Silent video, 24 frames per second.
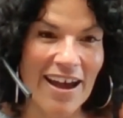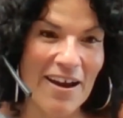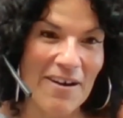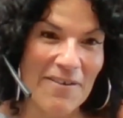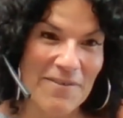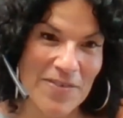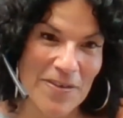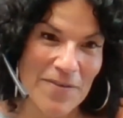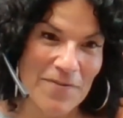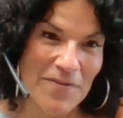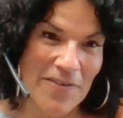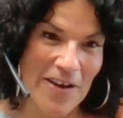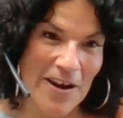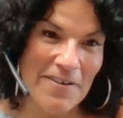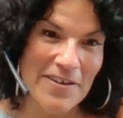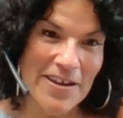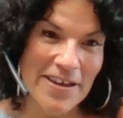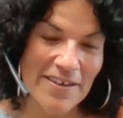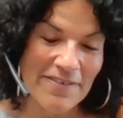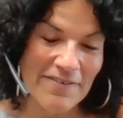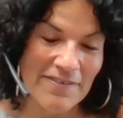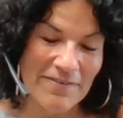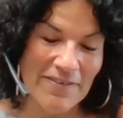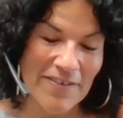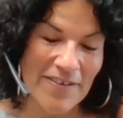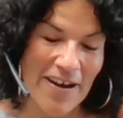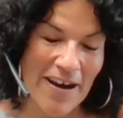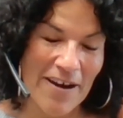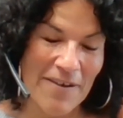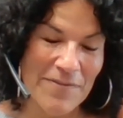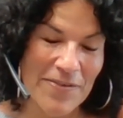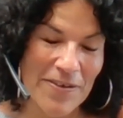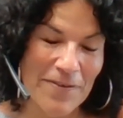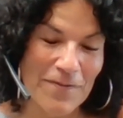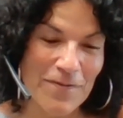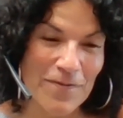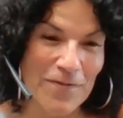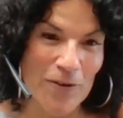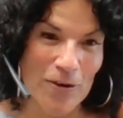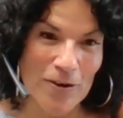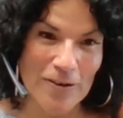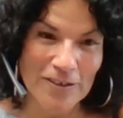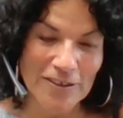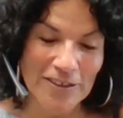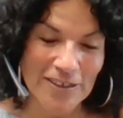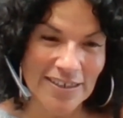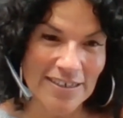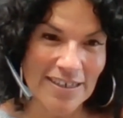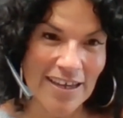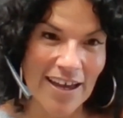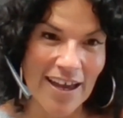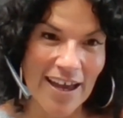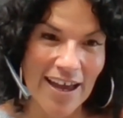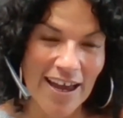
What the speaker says: of the first